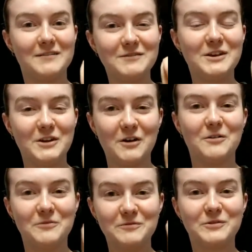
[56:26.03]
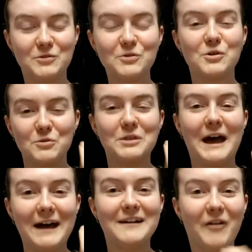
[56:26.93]
you know, crew
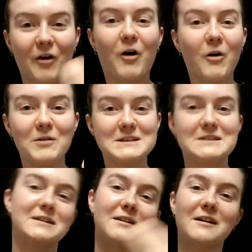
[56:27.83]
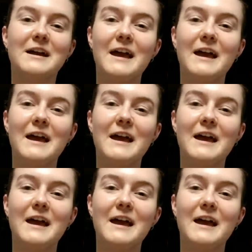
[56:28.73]
that are always here.